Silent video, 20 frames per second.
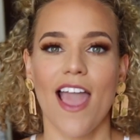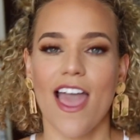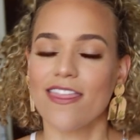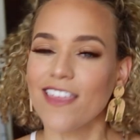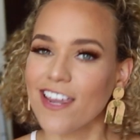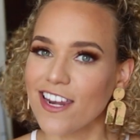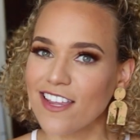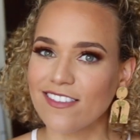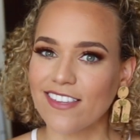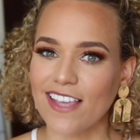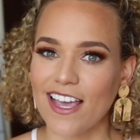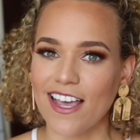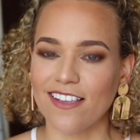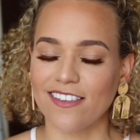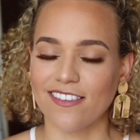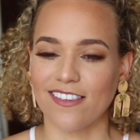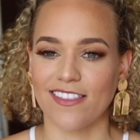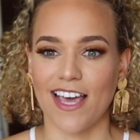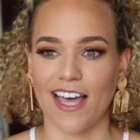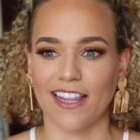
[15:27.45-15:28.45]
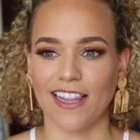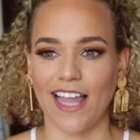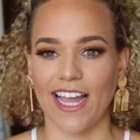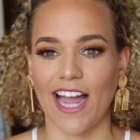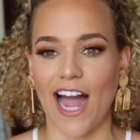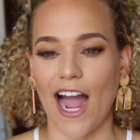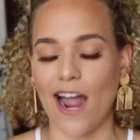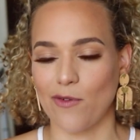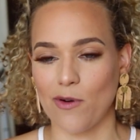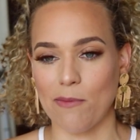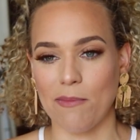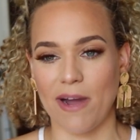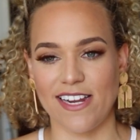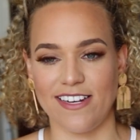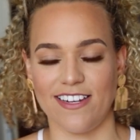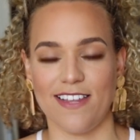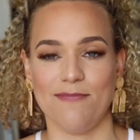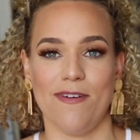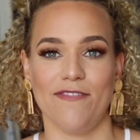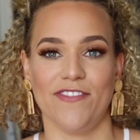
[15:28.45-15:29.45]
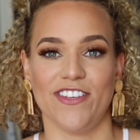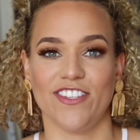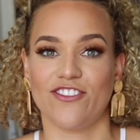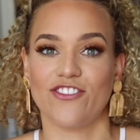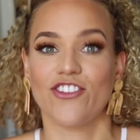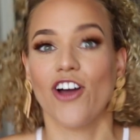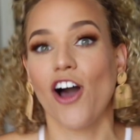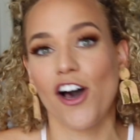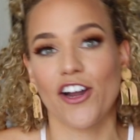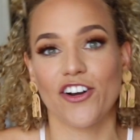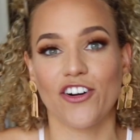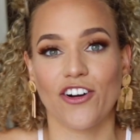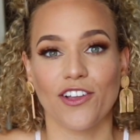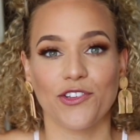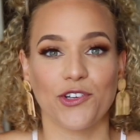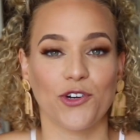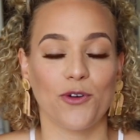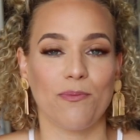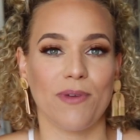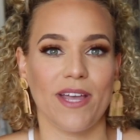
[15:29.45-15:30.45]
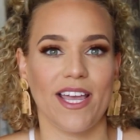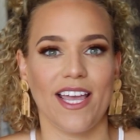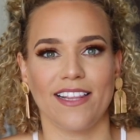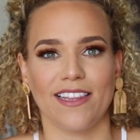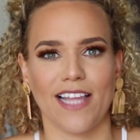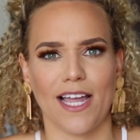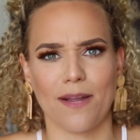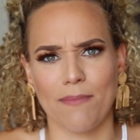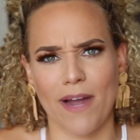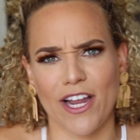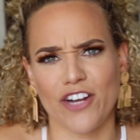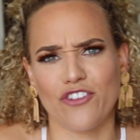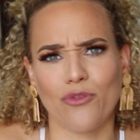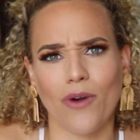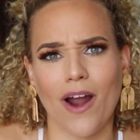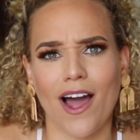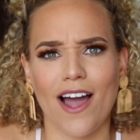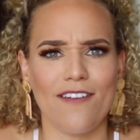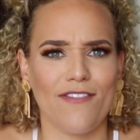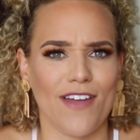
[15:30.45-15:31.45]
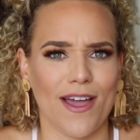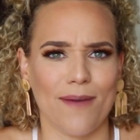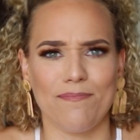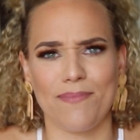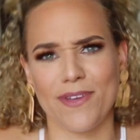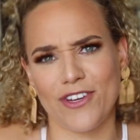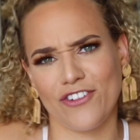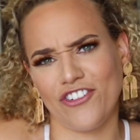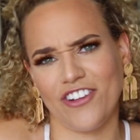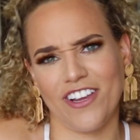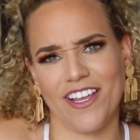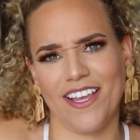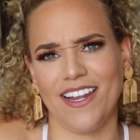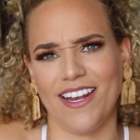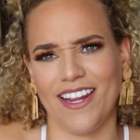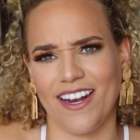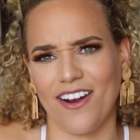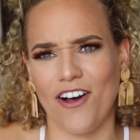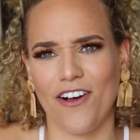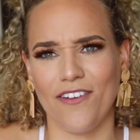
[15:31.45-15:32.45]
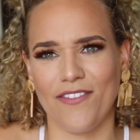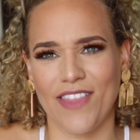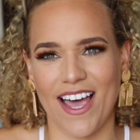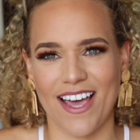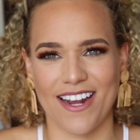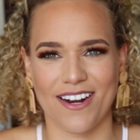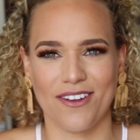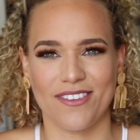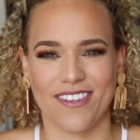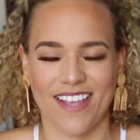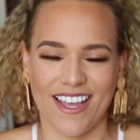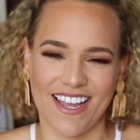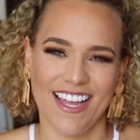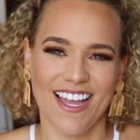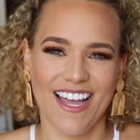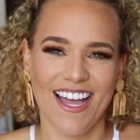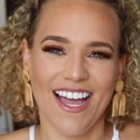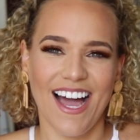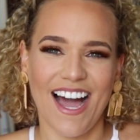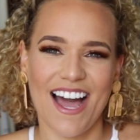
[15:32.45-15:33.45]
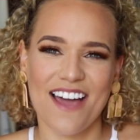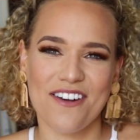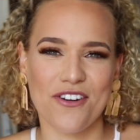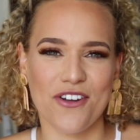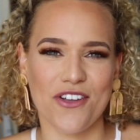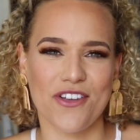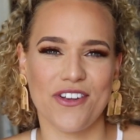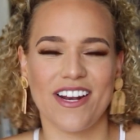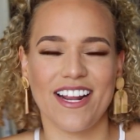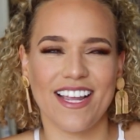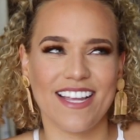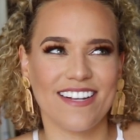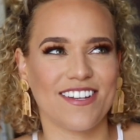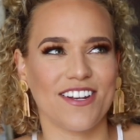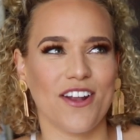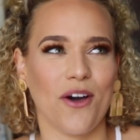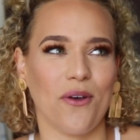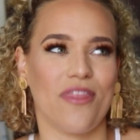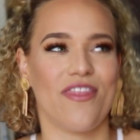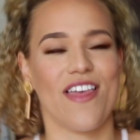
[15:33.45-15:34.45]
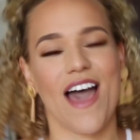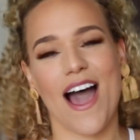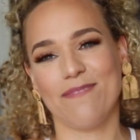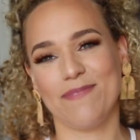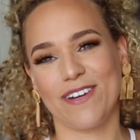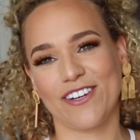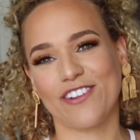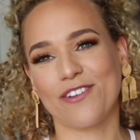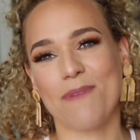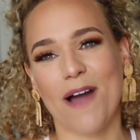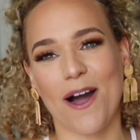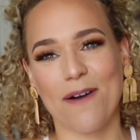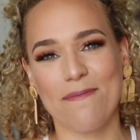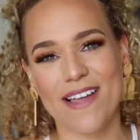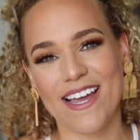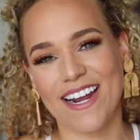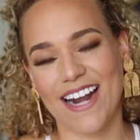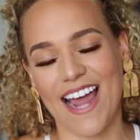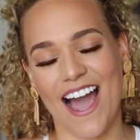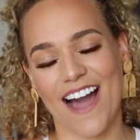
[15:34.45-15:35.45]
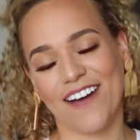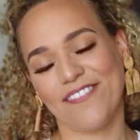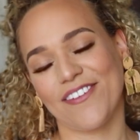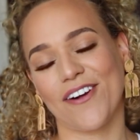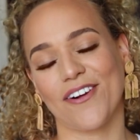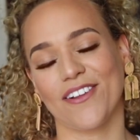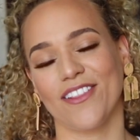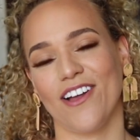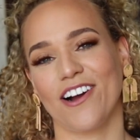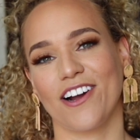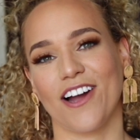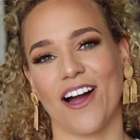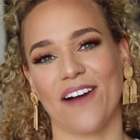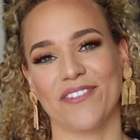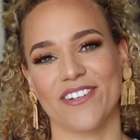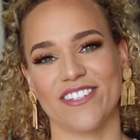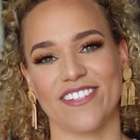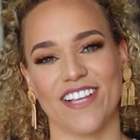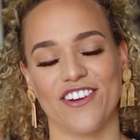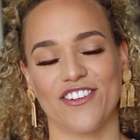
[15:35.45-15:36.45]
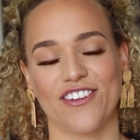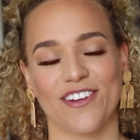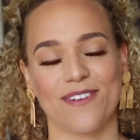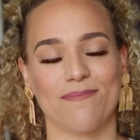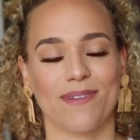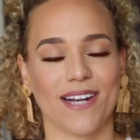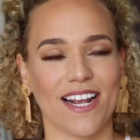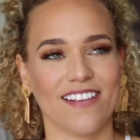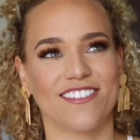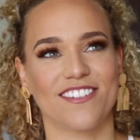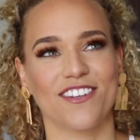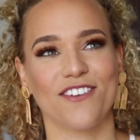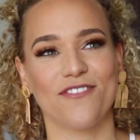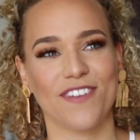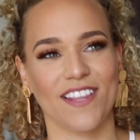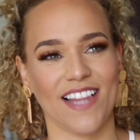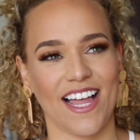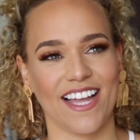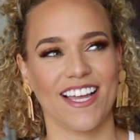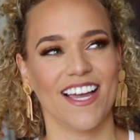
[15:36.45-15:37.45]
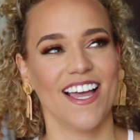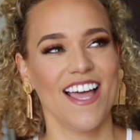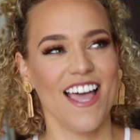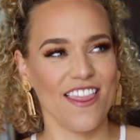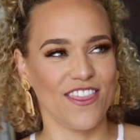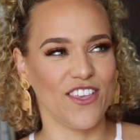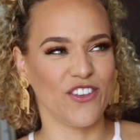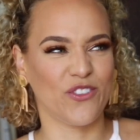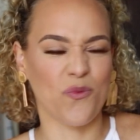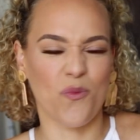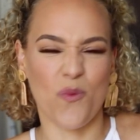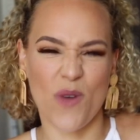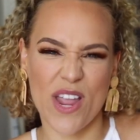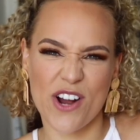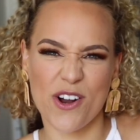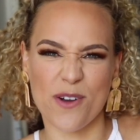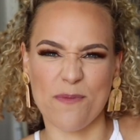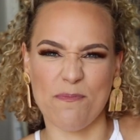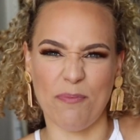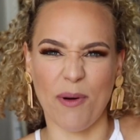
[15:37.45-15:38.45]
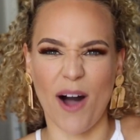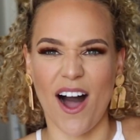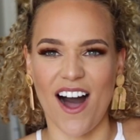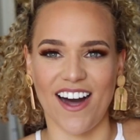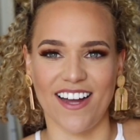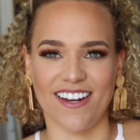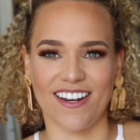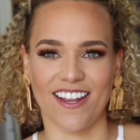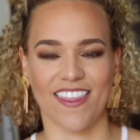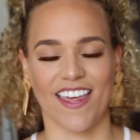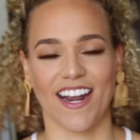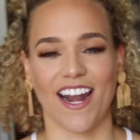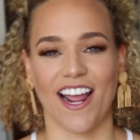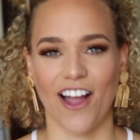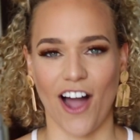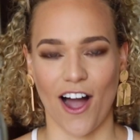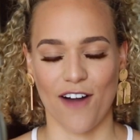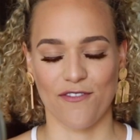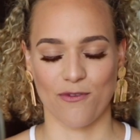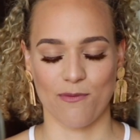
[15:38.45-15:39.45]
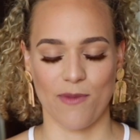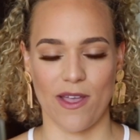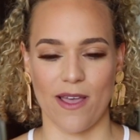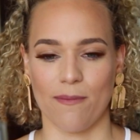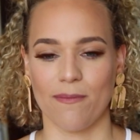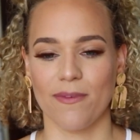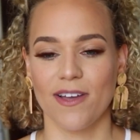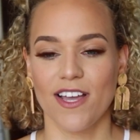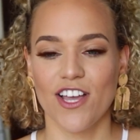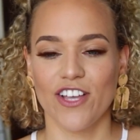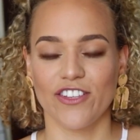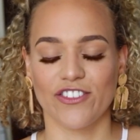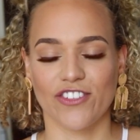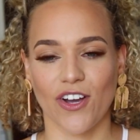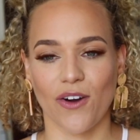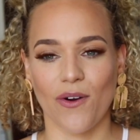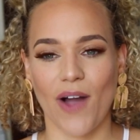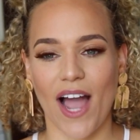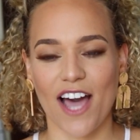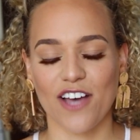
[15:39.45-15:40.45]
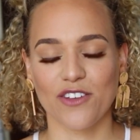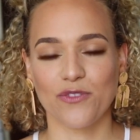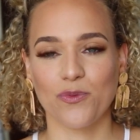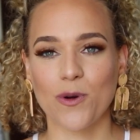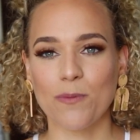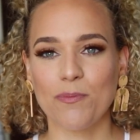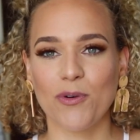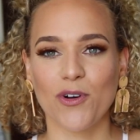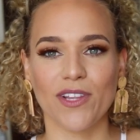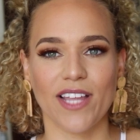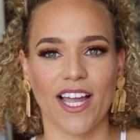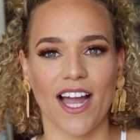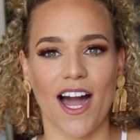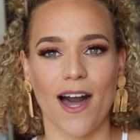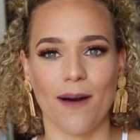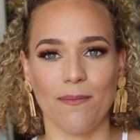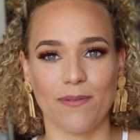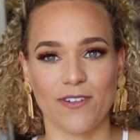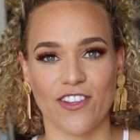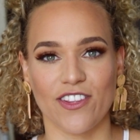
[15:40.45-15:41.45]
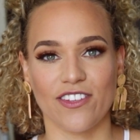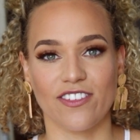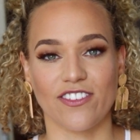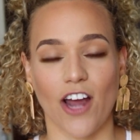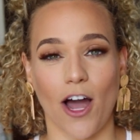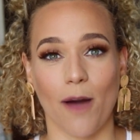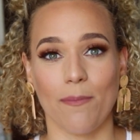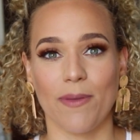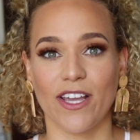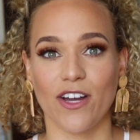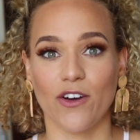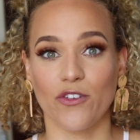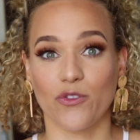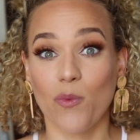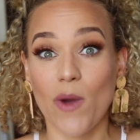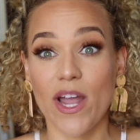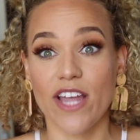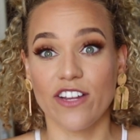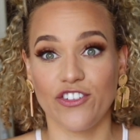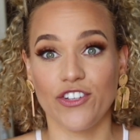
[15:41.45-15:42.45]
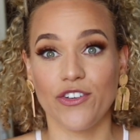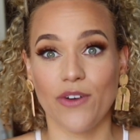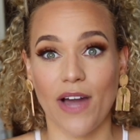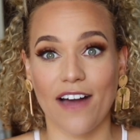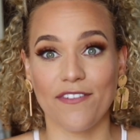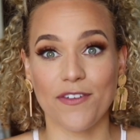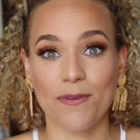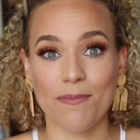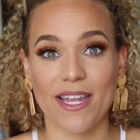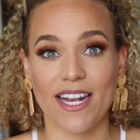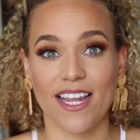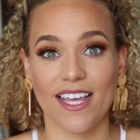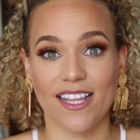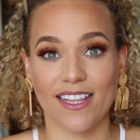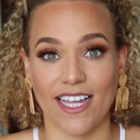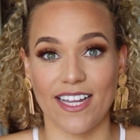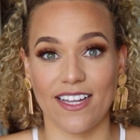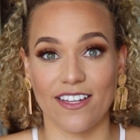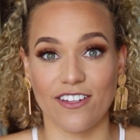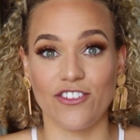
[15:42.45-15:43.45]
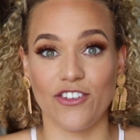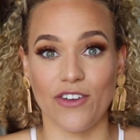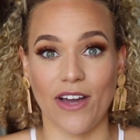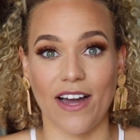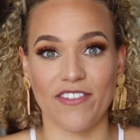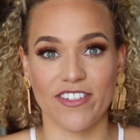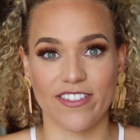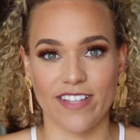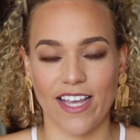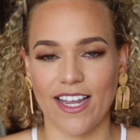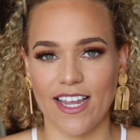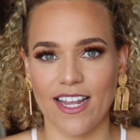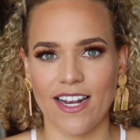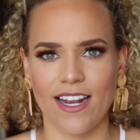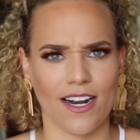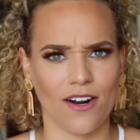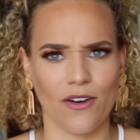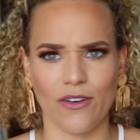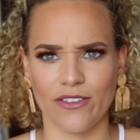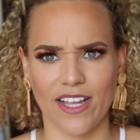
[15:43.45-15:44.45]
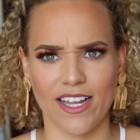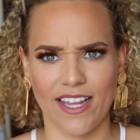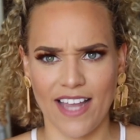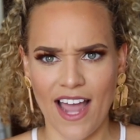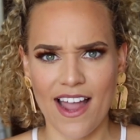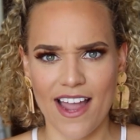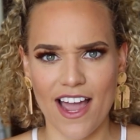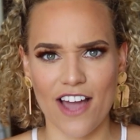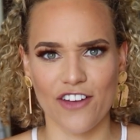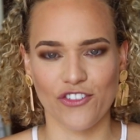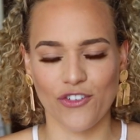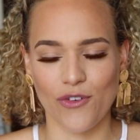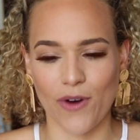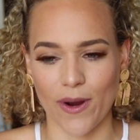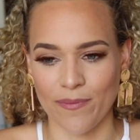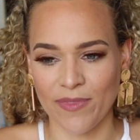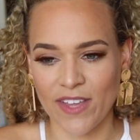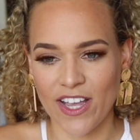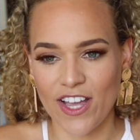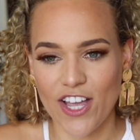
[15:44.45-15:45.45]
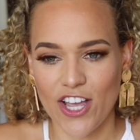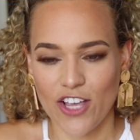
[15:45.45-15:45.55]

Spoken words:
And then he says that like I remind him of his daughter a little bit and like my drive, ambition, and all of that. And I was like, I don't know, you didn't get to know that much about me in a half hour long conversation, but I still feel like this weird bond that I got from him. So as we're pulling up to the stop, he goes, wait, do you have a minute? Like, do you have a second? And I was like, yeah, sure.